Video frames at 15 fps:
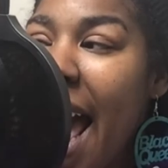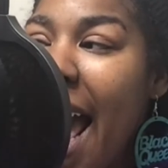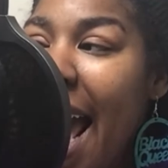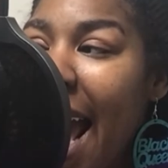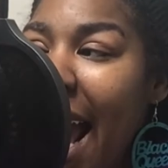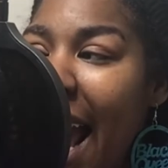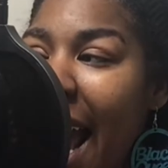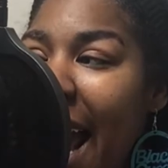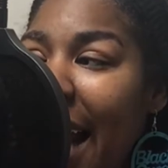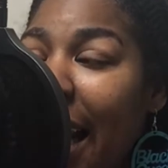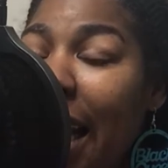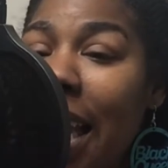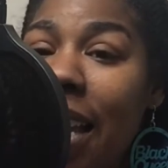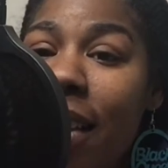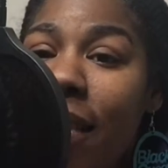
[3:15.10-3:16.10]
And
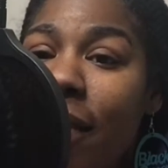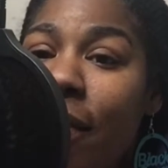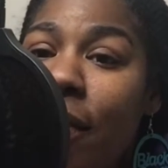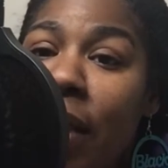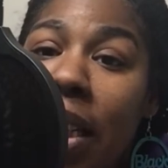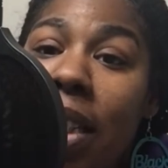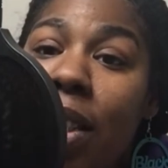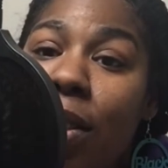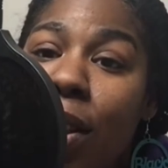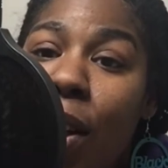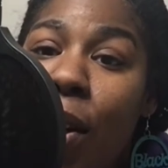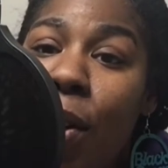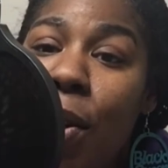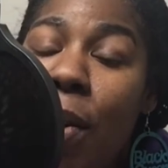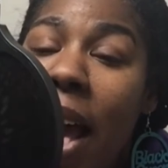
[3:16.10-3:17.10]
if, you
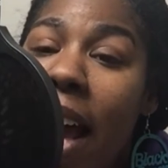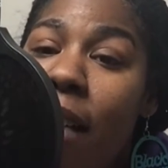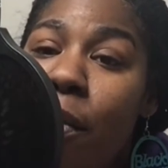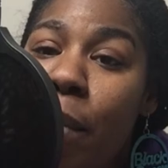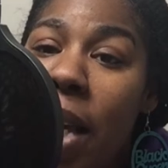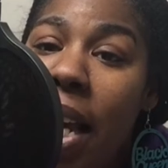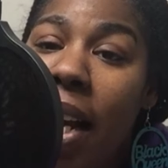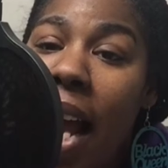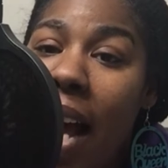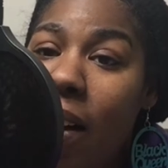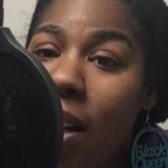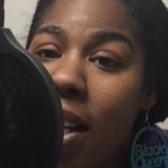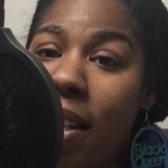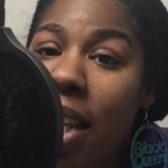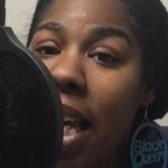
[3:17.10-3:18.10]
know, you have men out
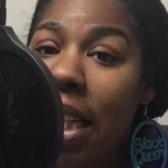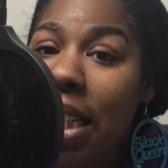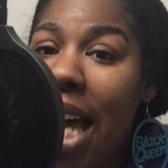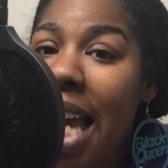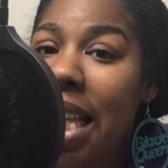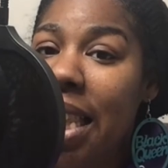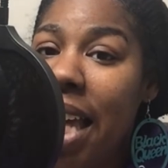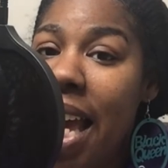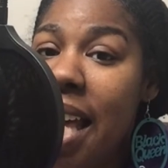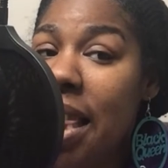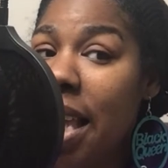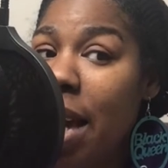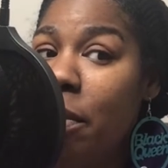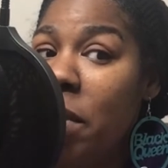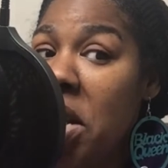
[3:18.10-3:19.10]
here that like that,
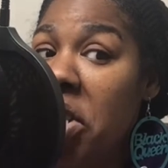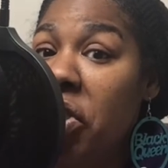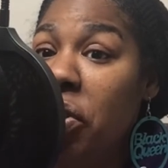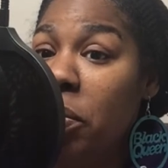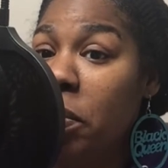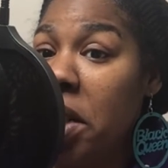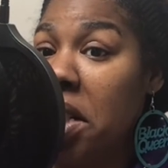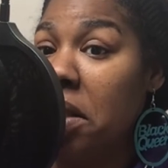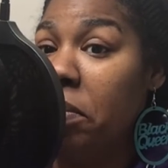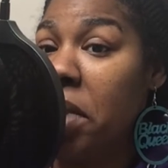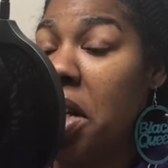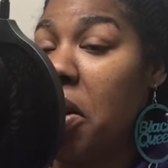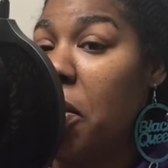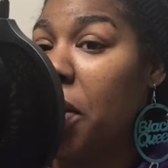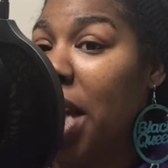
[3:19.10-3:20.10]
that means you must
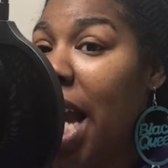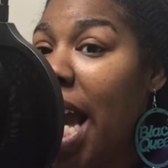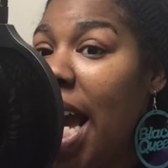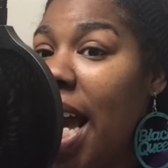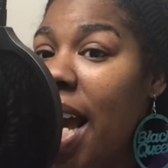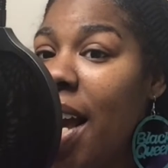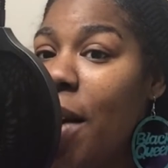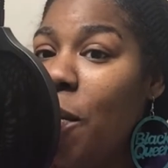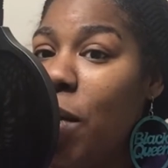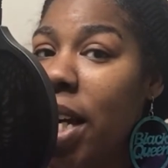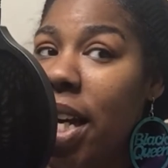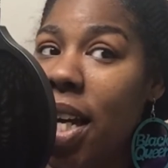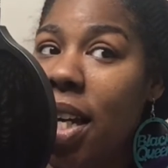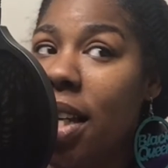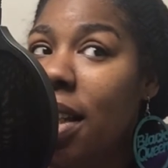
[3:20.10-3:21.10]
be okay
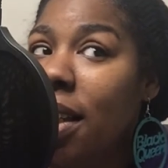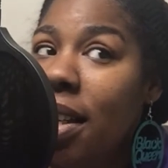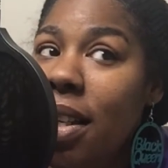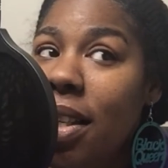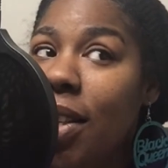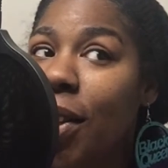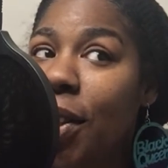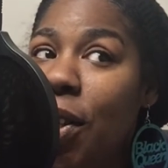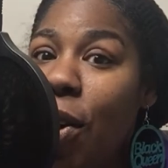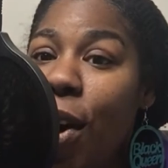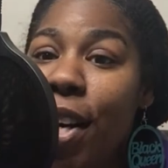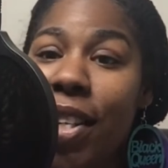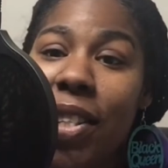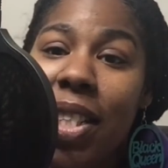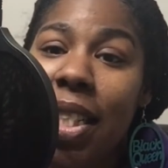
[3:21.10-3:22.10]
with your
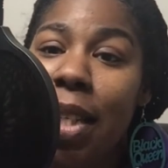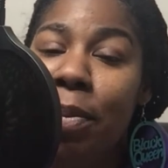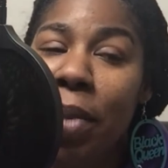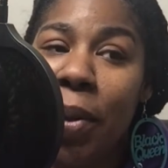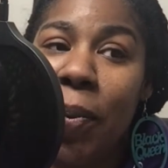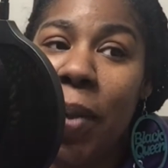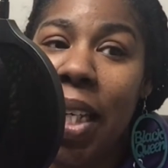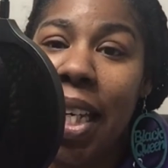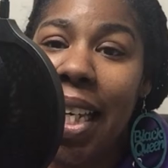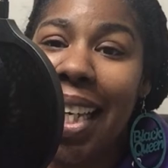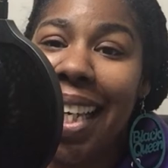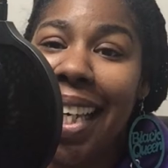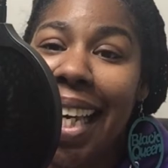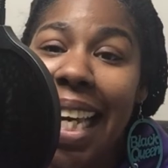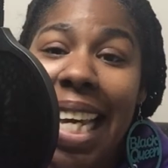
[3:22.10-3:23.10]
daughter sleeping with,
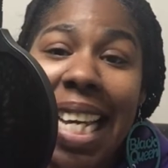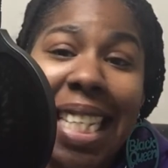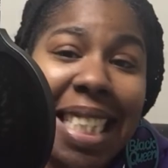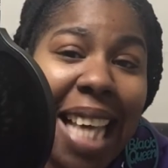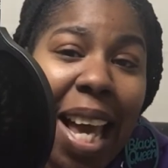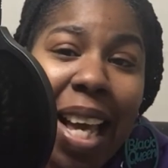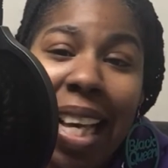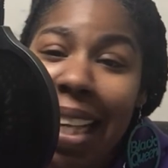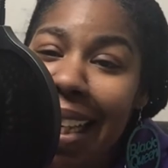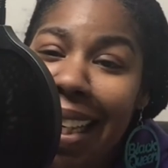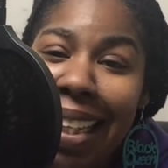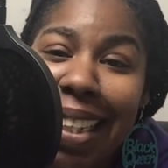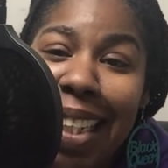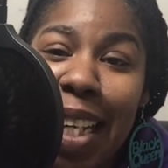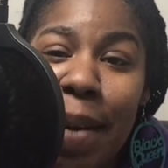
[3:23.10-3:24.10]
he say,
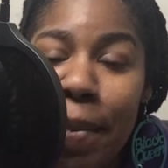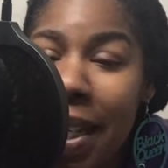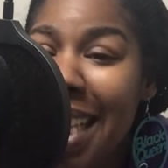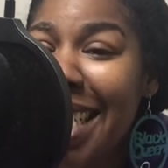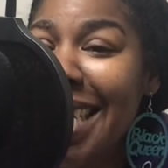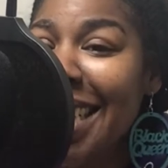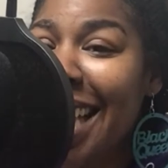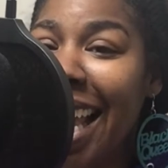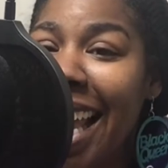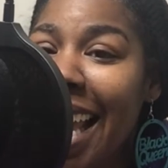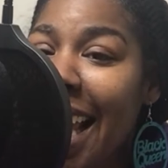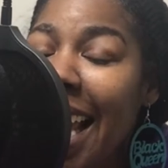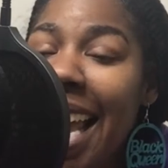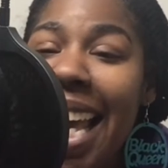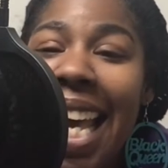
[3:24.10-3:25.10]
a couple, he
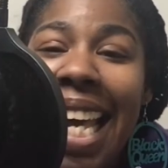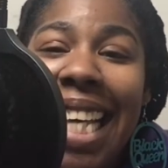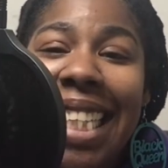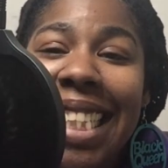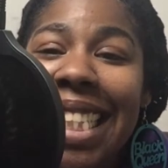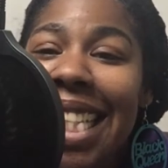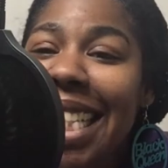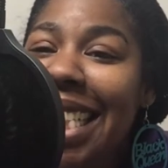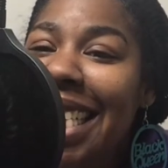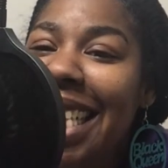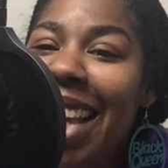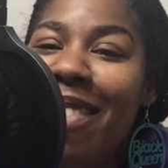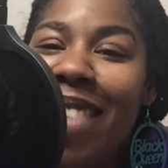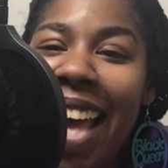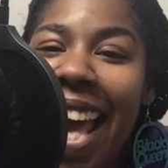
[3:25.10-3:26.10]
said, 6,
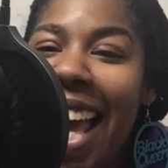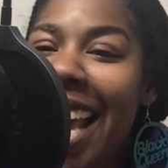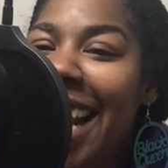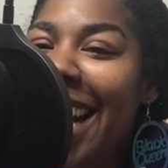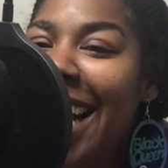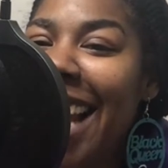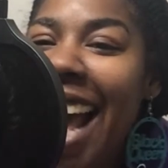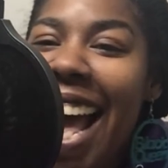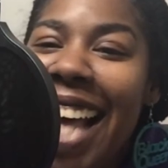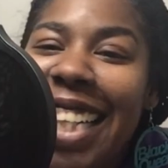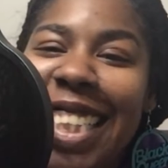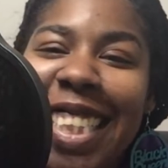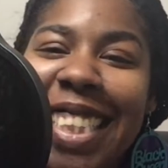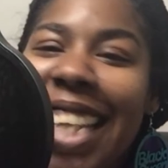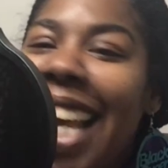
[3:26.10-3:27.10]
7, 8, 9,
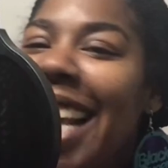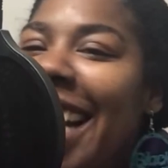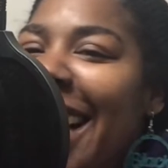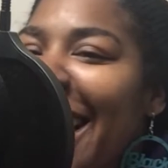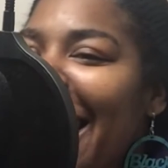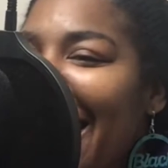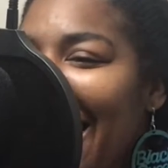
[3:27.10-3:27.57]
10